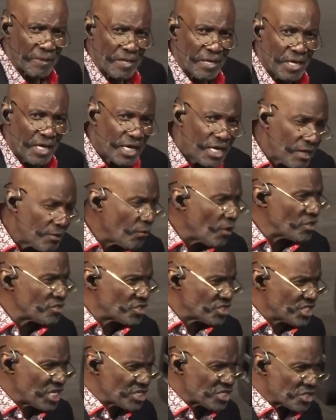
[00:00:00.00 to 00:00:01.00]
He was
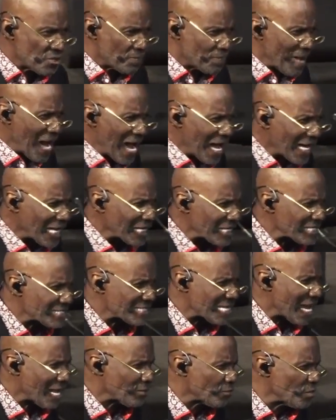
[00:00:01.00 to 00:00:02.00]

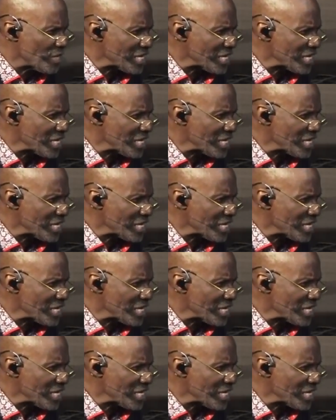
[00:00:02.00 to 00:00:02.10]
despised, and we